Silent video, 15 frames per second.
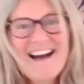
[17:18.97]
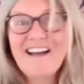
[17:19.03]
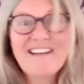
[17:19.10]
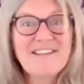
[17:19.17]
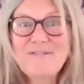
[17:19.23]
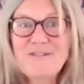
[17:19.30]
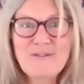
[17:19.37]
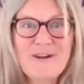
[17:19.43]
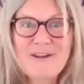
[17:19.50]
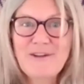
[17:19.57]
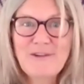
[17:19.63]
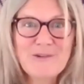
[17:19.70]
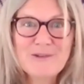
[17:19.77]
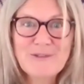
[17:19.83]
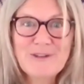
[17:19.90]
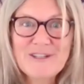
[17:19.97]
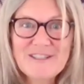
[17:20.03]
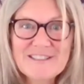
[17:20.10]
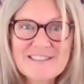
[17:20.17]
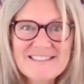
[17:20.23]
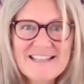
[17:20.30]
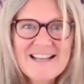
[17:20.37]
I love the way it all
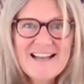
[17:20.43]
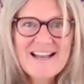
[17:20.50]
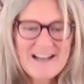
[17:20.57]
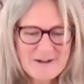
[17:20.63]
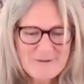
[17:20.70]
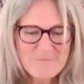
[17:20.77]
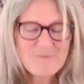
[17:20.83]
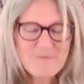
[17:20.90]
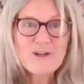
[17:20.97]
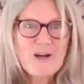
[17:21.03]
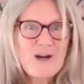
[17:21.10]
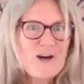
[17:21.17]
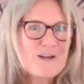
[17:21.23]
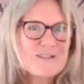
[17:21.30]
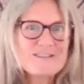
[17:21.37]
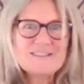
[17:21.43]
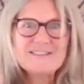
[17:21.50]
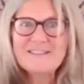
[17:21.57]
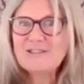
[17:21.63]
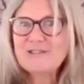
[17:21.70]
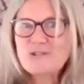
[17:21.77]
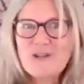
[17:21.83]
works, the cards, the
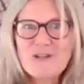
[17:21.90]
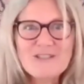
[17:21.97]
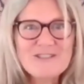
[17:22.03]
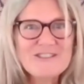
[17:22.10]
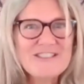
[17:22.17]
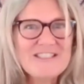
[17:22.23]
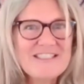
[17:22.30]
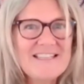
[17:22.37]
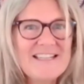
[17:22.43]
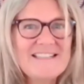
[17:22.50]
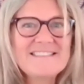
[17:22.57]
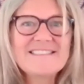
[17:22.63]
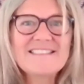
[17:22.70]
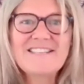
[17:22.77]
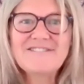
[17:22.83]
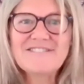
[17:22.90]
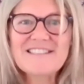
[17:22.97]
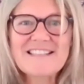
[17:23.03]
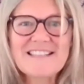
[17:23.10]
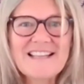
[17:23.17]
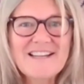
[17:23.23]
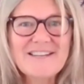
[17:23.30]
astrology and
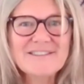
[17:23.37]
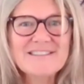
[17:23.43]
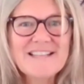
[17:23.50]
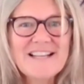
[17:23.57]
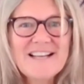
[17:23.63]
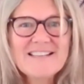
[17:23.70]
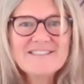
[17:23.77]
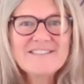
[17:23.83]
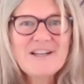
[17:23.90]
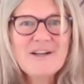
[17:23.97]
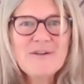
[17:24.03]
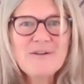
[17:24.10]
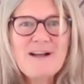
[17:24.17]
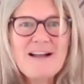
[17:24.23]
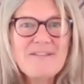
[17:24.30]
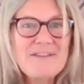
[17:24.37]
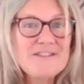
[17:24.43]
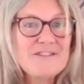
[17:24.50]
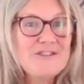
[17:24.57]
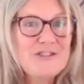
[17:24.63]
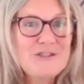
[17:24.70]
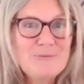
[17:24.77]
everything else. So at
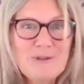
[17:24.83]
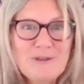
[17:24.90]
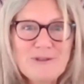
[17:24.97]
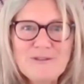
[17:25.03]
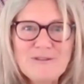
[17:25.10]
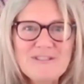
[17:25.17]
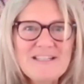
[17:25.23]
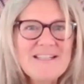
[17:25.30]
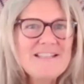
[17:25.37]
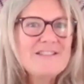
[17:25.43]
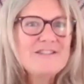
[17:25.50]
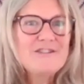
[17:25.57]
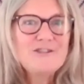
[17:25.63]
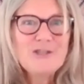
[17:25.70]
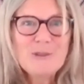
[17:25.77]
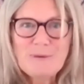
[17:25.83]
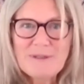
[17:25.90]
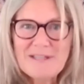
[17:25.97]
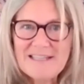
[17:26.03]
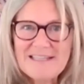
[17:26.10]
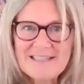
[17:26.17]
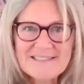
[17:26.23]
this new moon, new
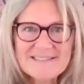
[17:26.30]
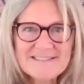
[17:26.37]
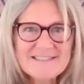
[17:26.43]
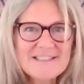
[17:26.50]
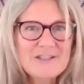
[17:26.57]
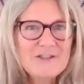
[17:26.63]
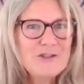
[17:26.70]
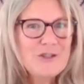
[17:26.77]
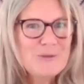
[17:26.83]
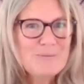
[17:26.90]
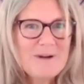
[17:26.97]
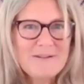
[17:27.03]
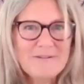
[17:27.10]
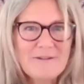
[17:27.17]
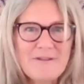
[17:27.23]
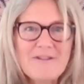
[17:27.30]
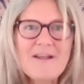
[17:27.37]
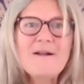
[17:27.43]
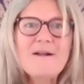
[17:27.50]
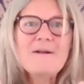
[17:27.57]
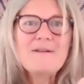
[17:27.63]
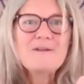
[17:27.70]
beginnings, new month,
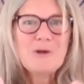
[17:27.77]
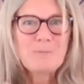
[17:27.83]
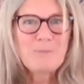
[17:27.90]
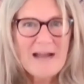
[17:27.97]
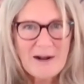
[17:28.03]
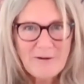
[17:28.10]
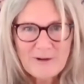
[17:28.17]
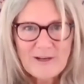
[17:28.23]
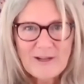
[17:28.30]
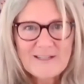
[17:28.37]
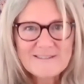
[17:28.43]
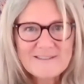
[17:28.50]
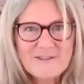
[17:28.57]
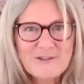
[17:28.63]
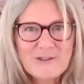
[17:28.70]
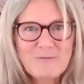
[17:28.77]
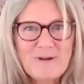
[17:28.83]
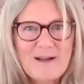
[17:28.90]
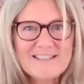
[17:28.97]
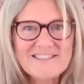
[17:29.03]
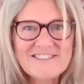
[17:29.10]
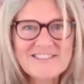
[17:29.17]
your power lies in your
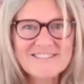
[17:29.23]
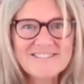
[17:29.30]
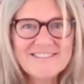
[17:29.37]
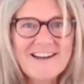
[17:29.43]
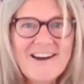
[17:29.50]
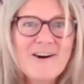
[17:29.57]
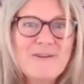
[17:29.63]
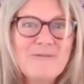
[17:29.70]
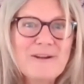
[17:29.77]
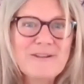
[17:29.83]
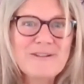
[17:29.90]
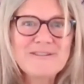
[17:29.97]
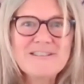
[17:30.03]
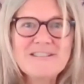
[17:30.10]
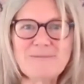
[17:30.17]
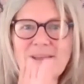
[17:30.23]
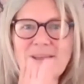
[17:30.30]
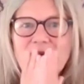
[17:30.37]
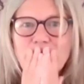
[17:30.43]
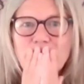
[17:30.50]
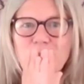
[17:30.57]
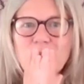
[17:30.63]
passion. Oh my goodness
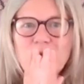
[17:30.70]
me.